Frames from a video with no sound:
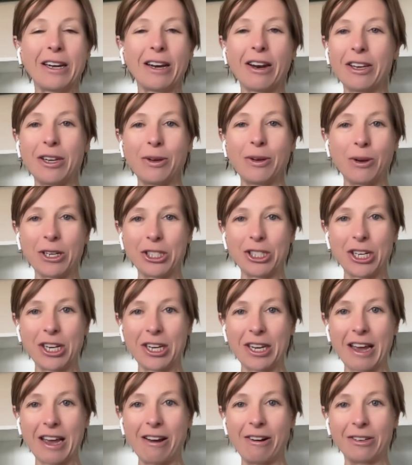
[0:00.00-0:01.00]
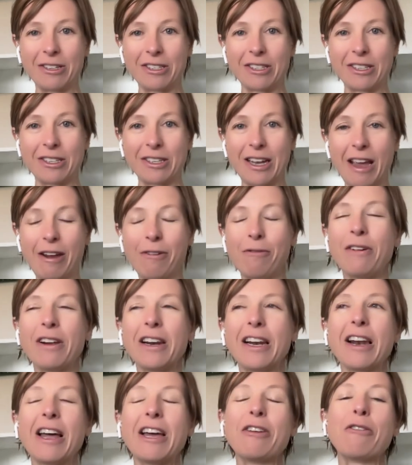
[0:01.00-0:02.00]
like you want to check out and
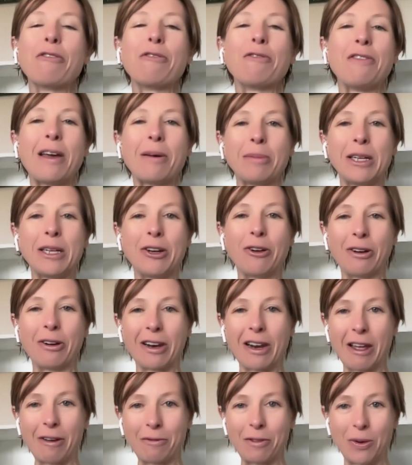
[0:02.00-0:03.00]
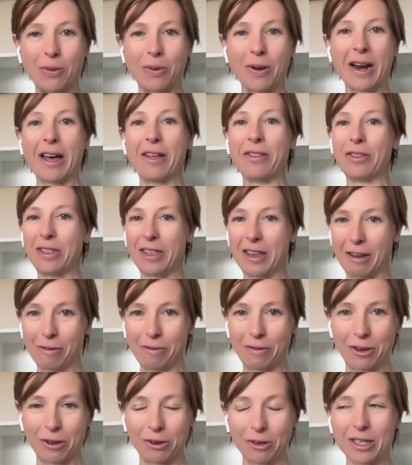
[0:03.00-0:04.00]
feeling like your family don't love you and aren't there
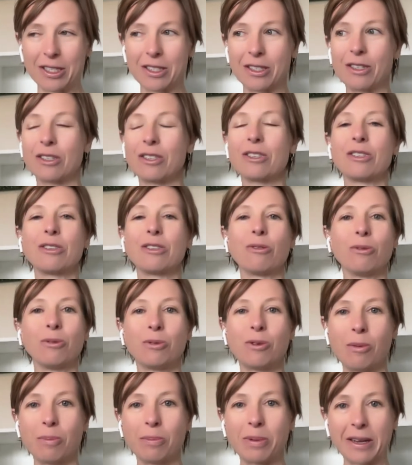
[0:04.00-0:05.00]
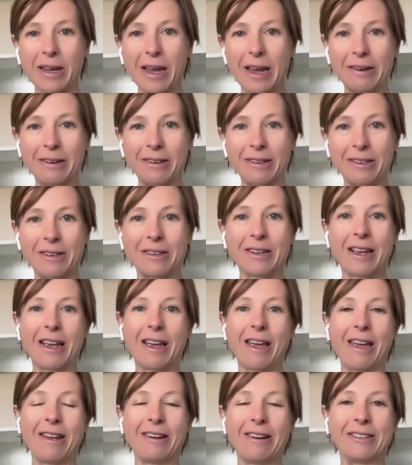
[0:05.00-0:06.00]
for you because it's so complicated
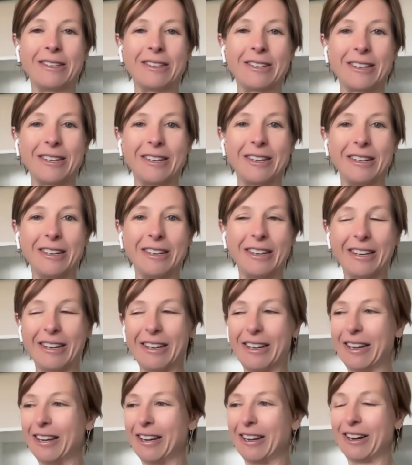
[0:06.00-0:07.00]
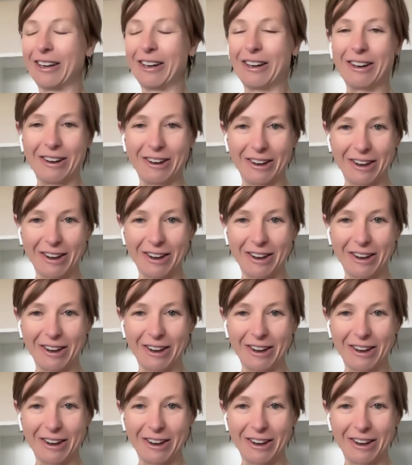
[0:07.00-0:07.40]
and oh